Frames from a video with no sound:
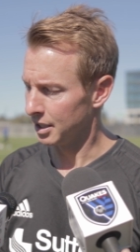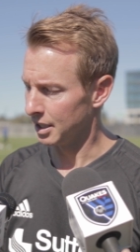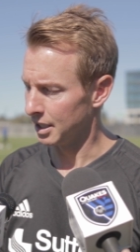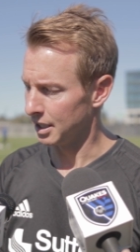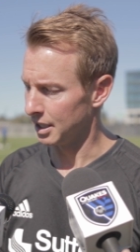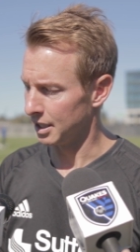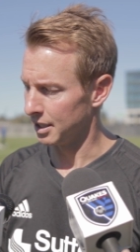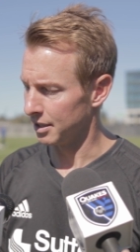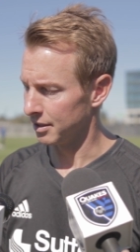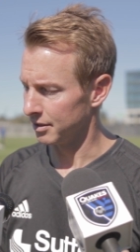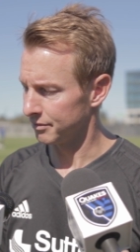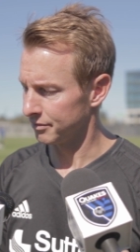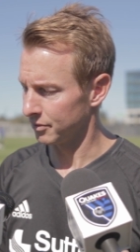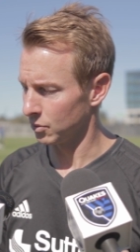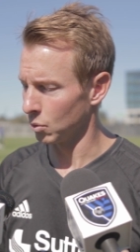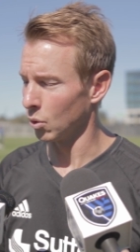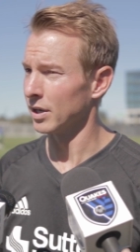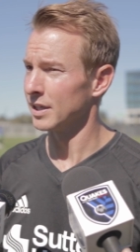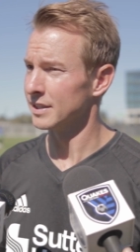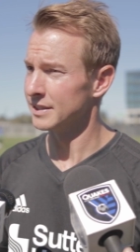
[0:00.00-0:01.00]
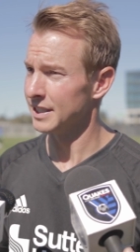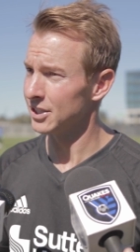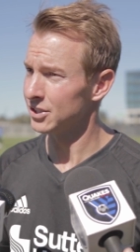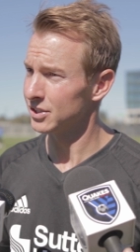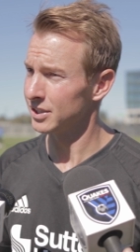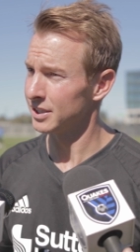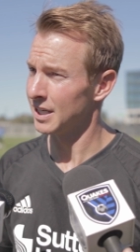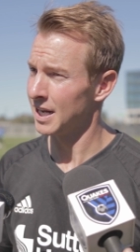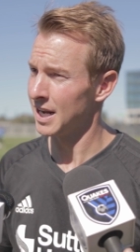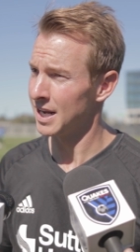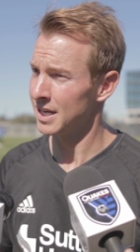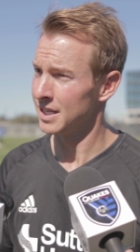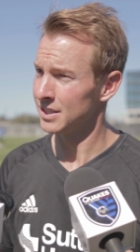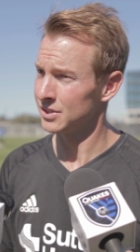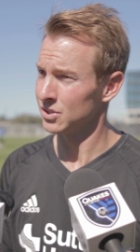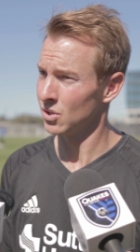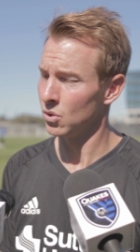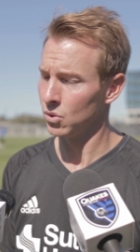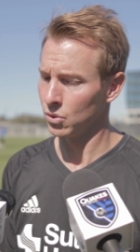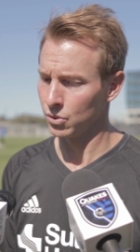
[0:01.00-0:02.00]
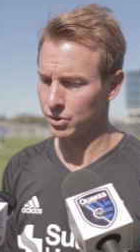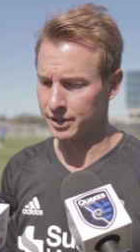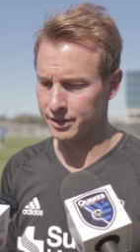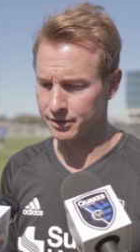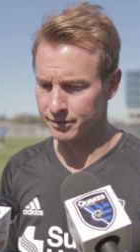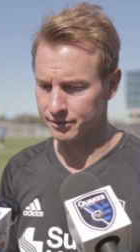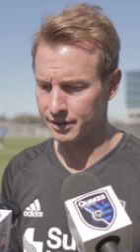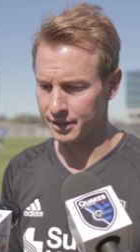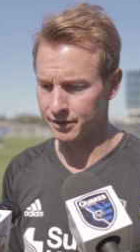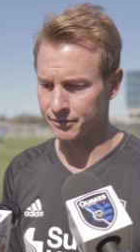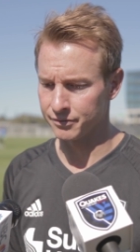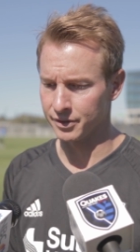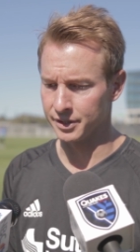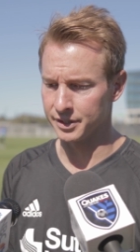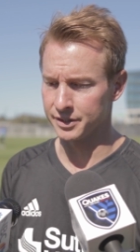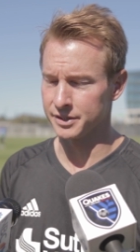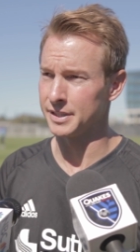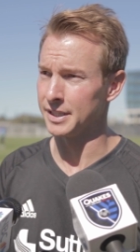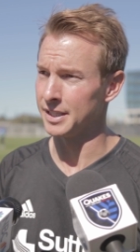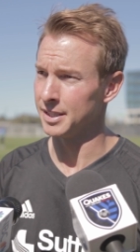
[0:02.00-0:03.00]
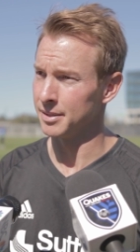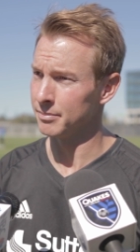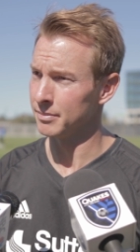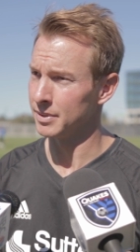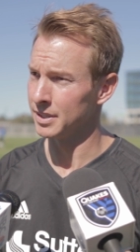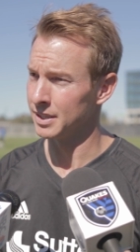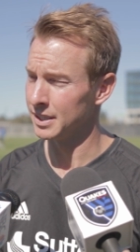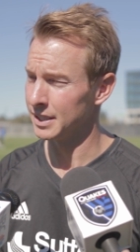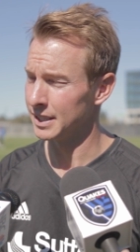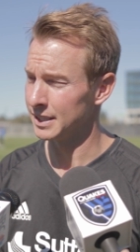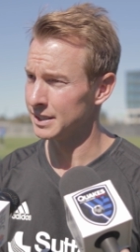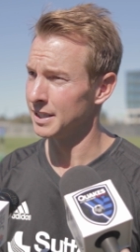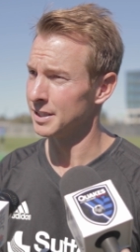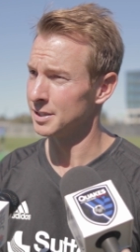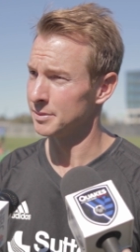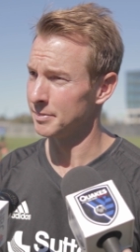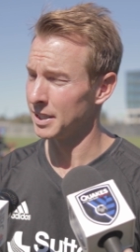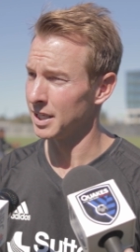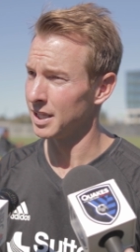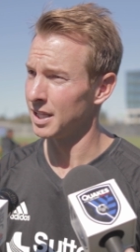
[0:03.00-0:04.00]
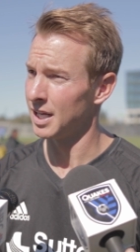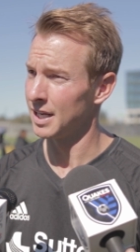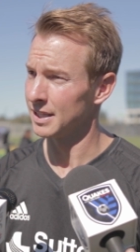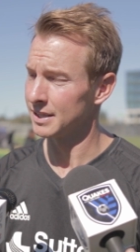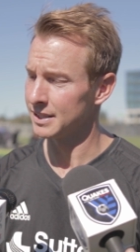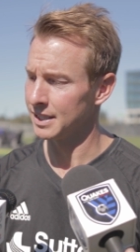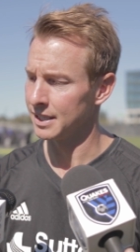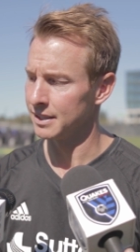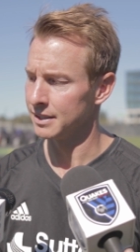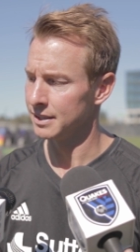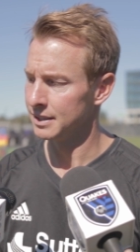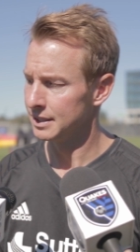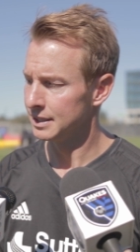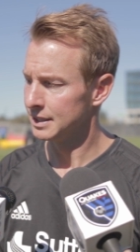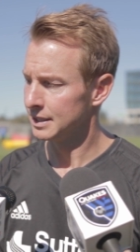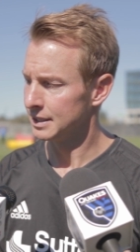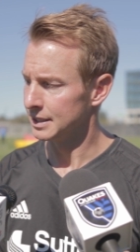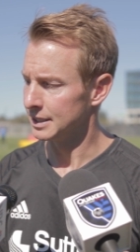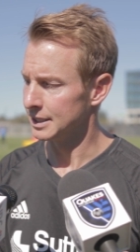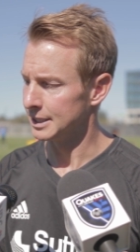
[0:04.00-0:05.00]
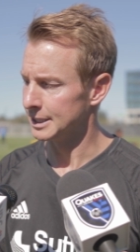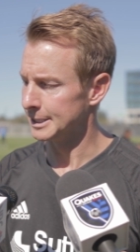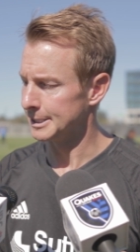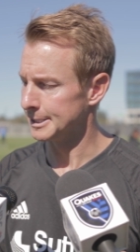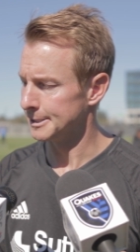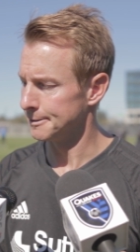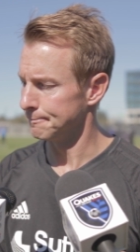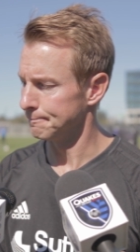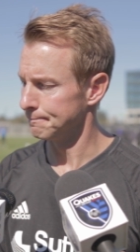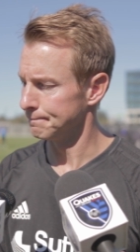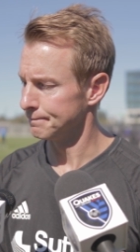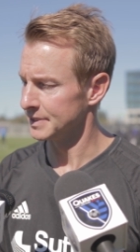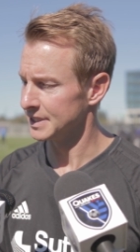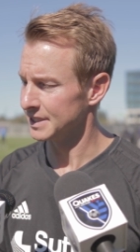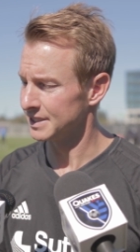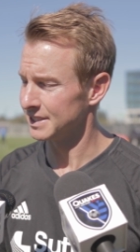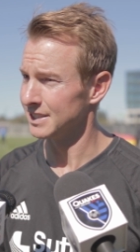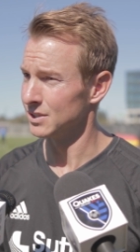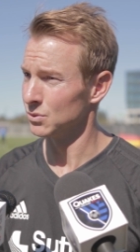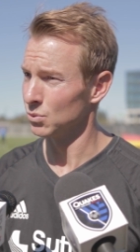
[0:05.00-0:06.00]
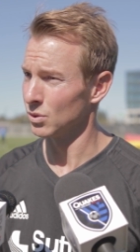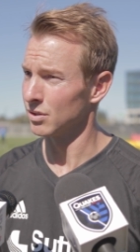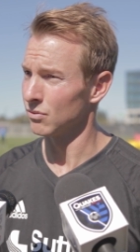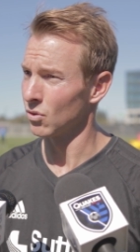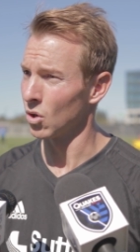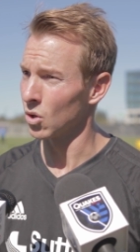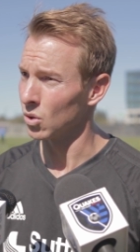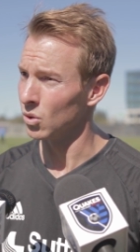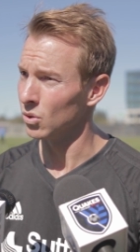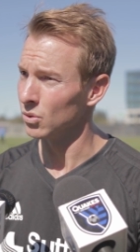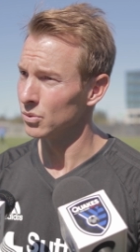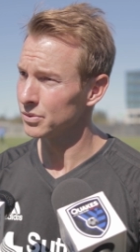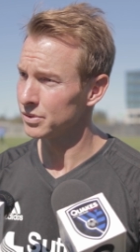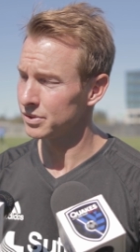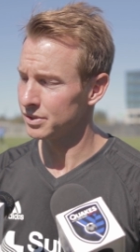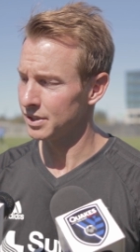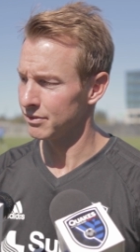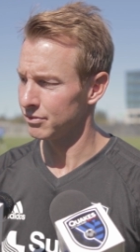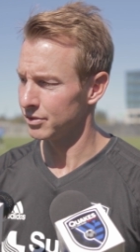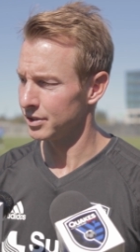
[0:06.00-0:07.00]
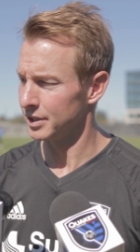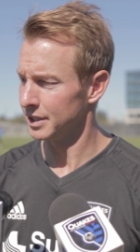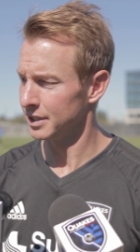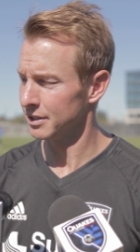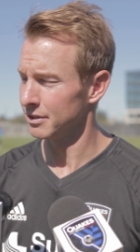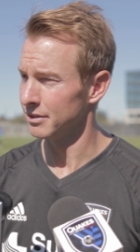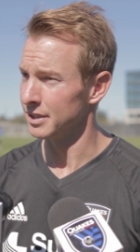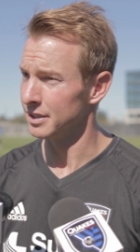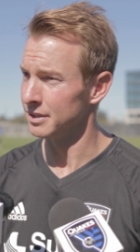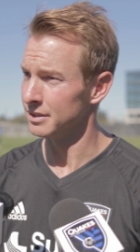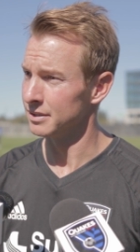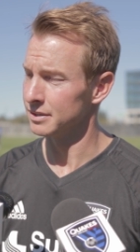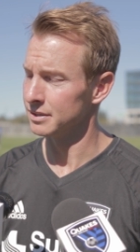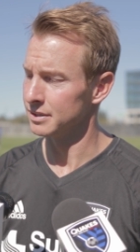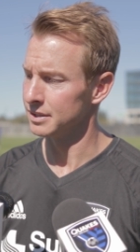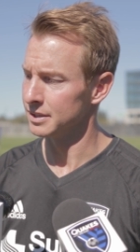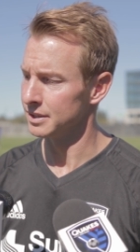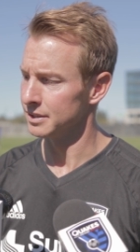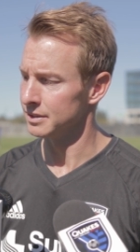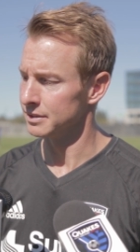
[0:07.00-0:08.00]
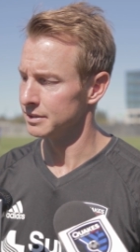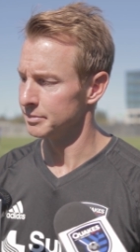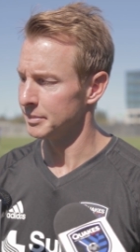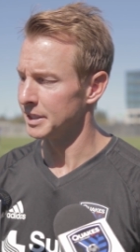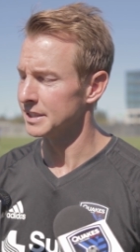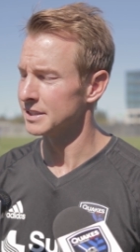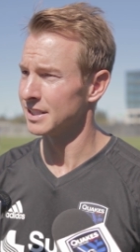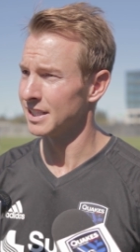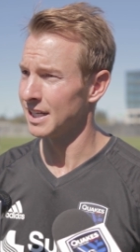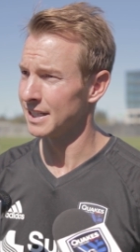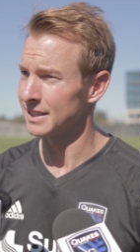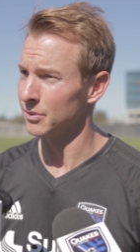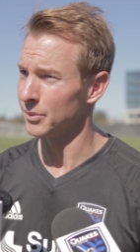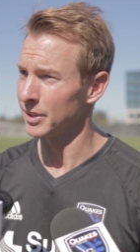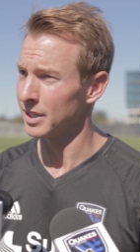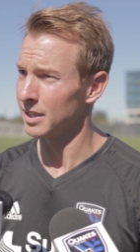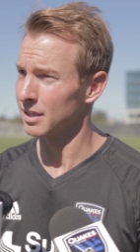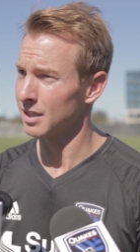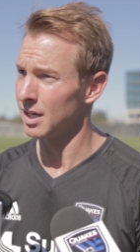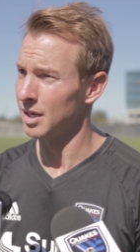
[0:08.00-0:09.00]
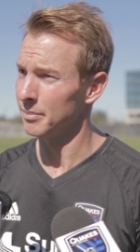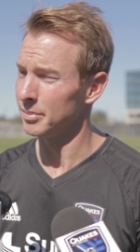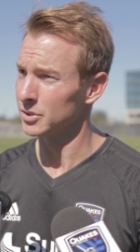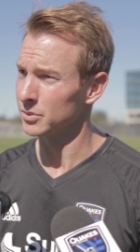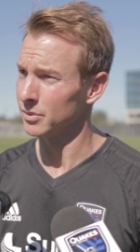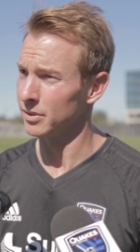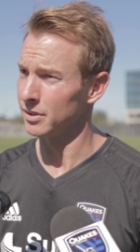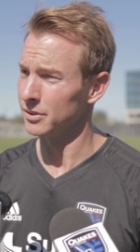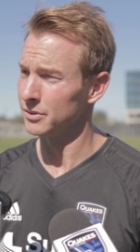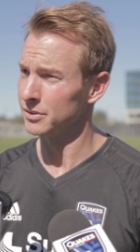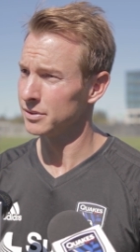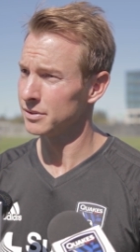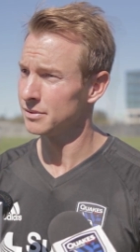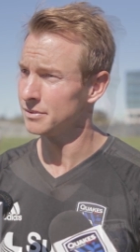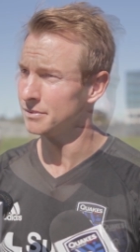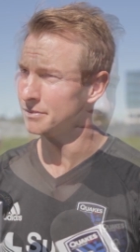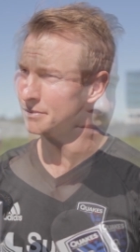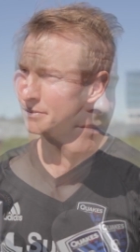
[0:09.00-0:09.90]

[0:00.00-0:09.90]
uh, for the organization uh, as a whole, and, and for this team, uh, it does mean a lot that um, this is one of our goals every year, and, and it means a lot that we can accomplish one of those.